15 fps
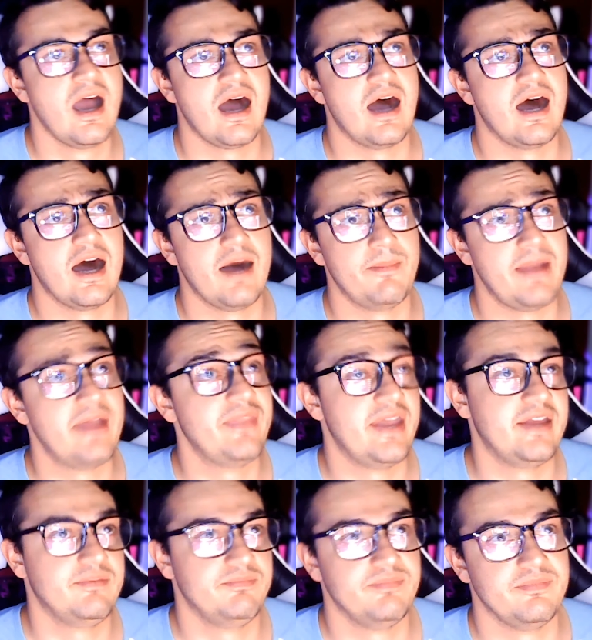And
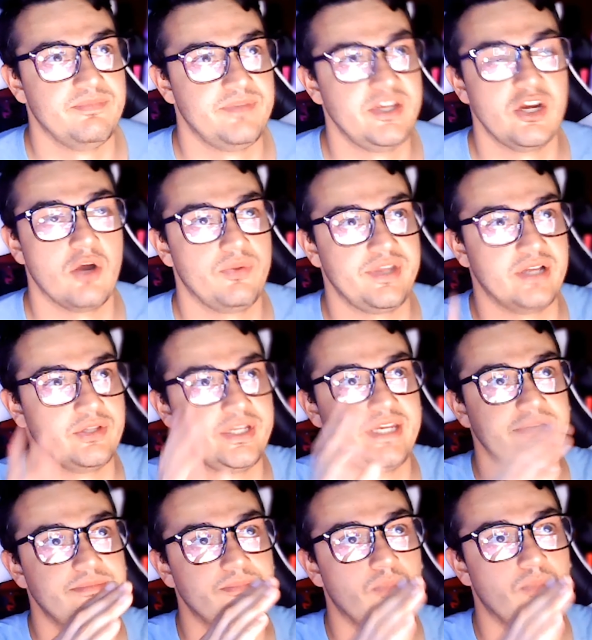then, you know, the
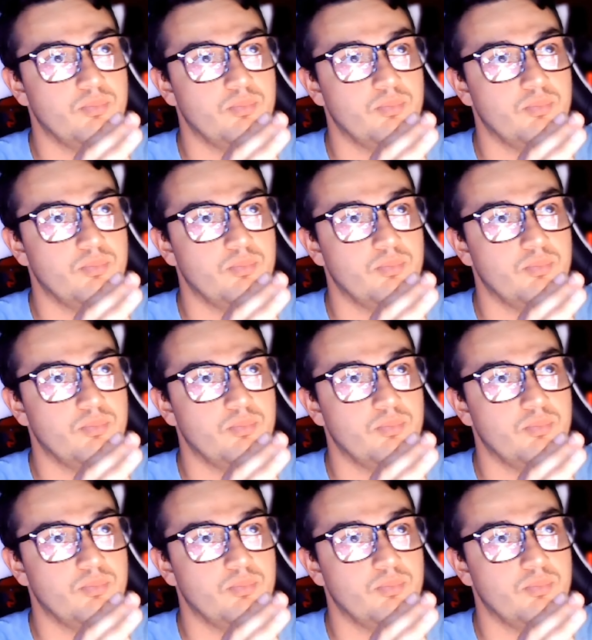Elite